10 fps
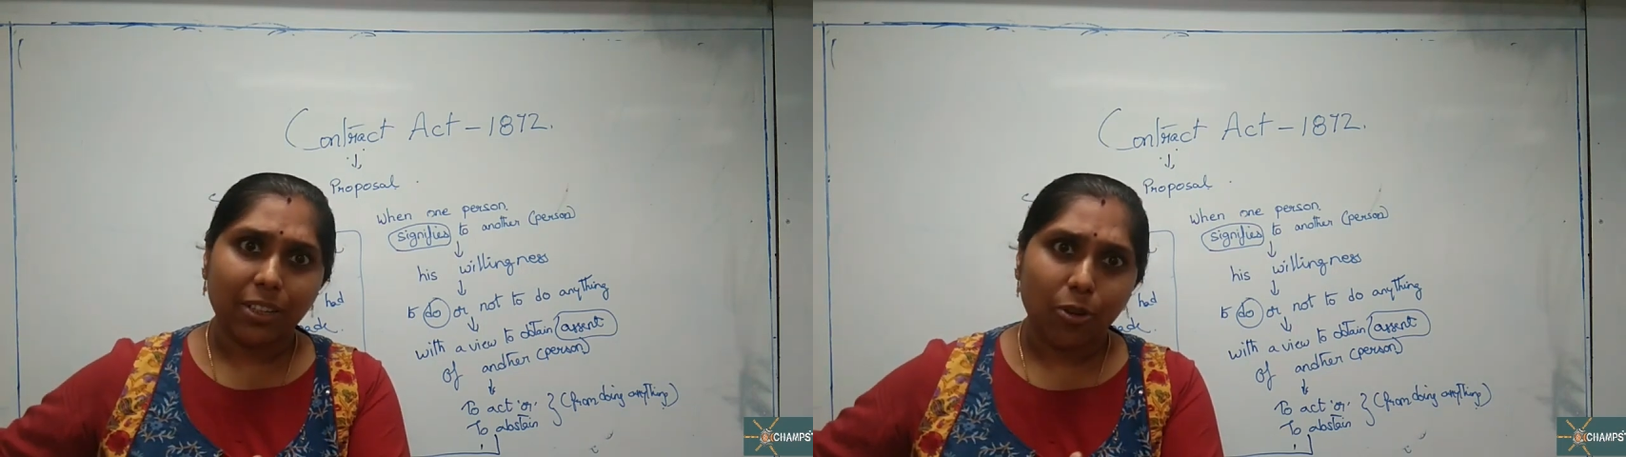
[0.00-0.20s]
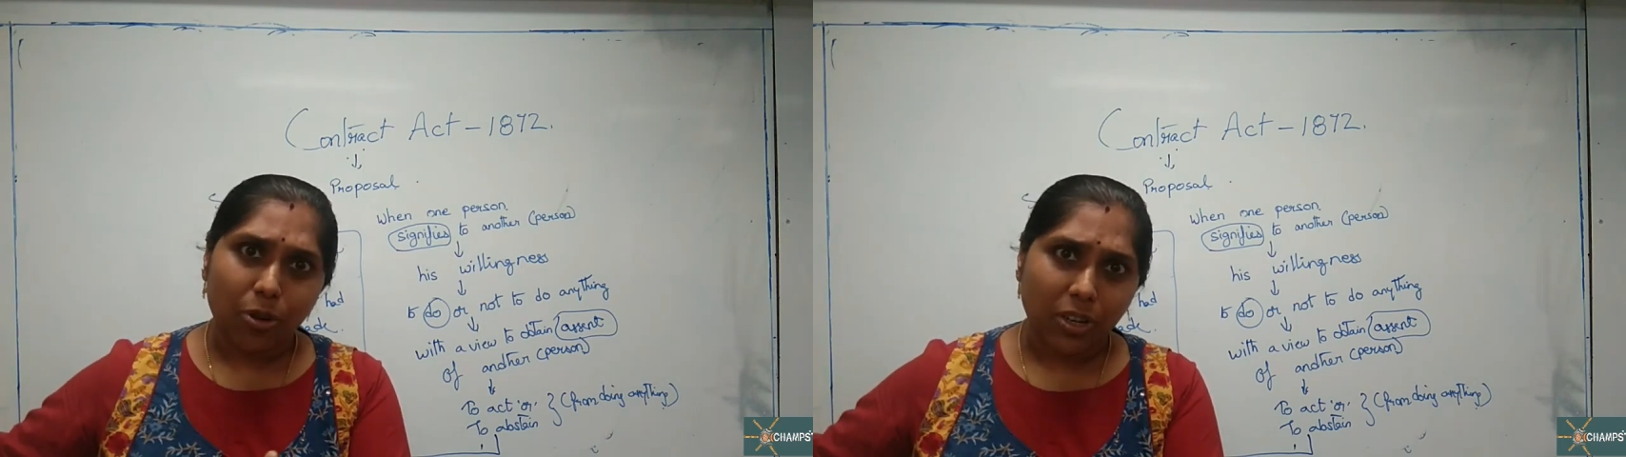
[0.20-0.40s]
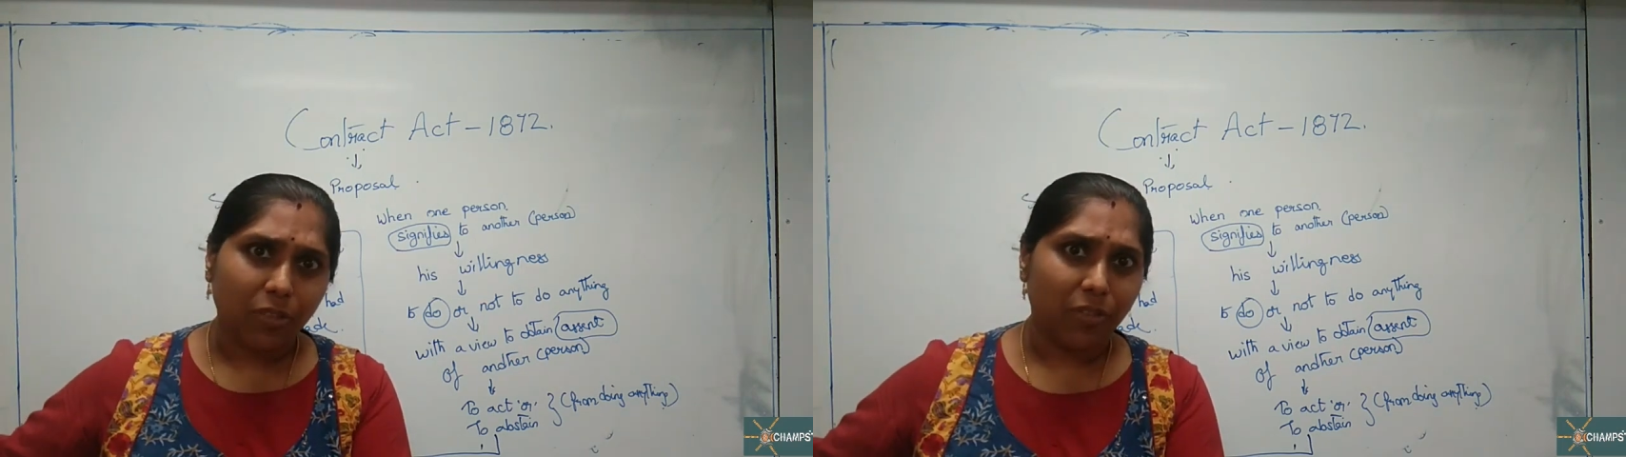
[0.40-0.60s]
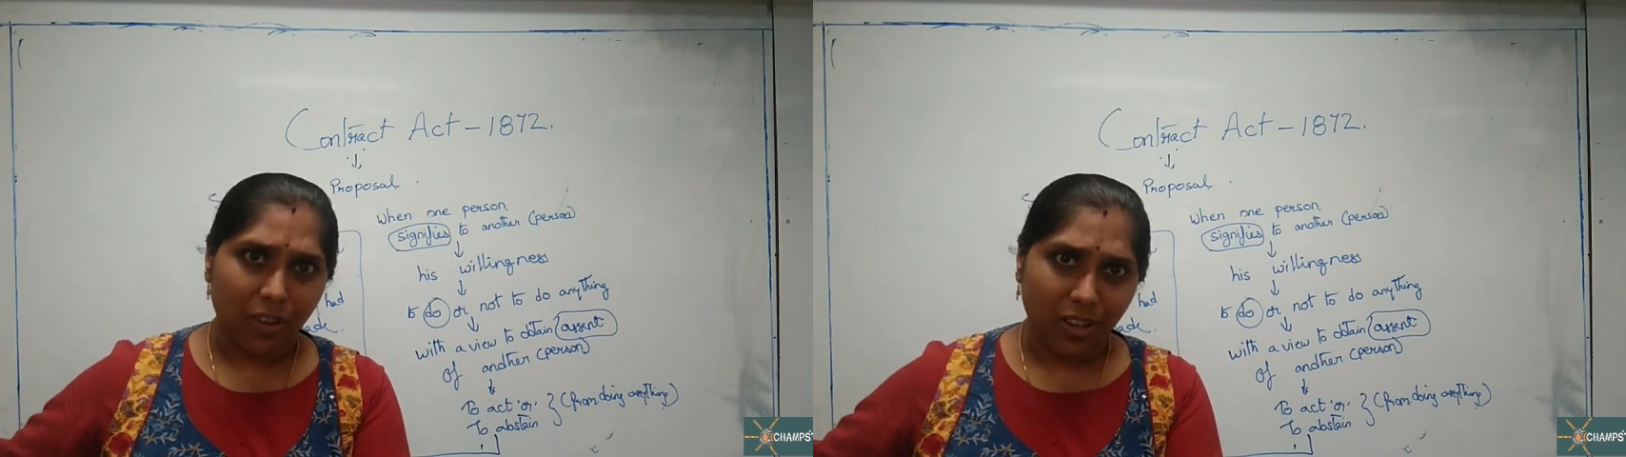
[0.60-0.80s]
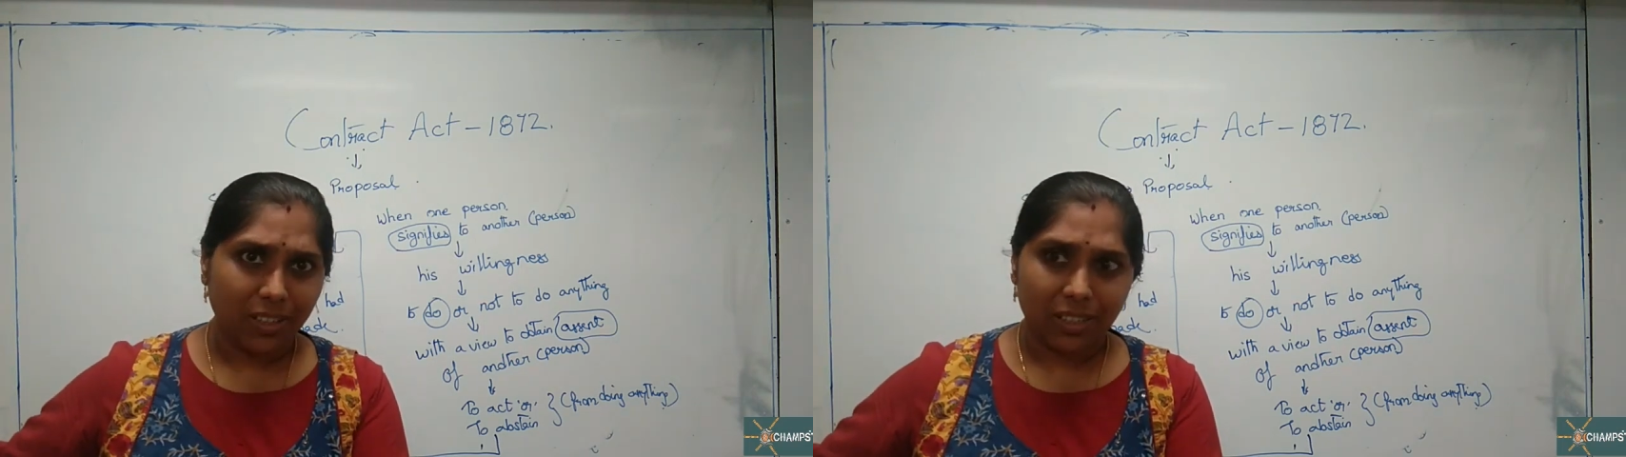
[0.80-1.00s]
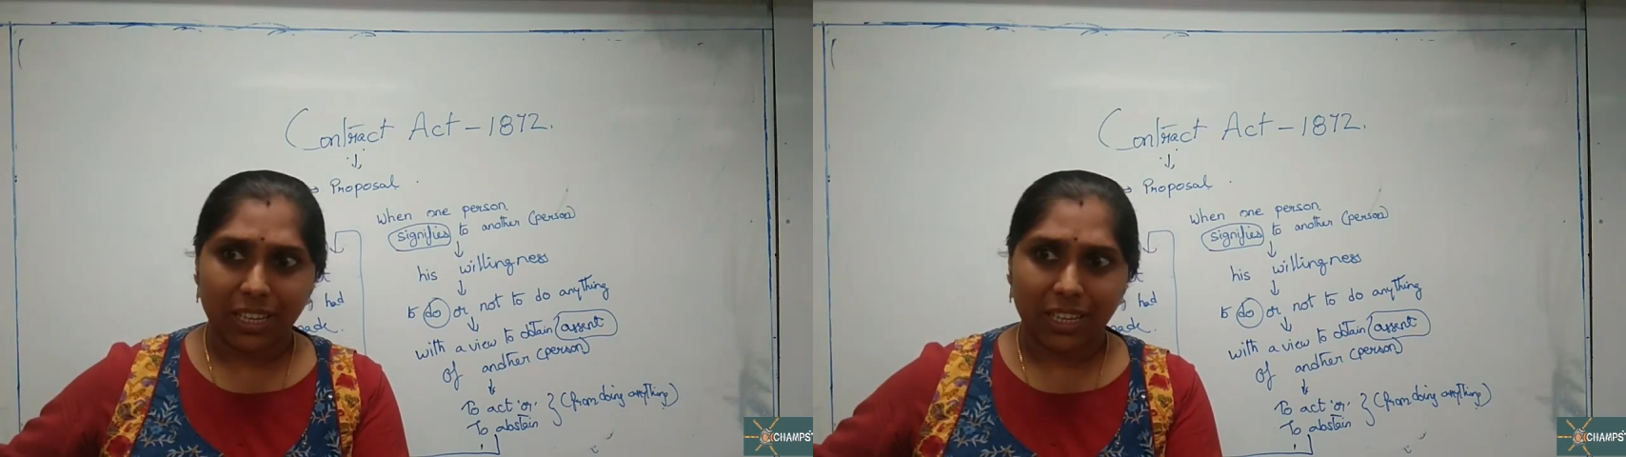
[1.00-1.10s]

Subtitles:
certain court of law.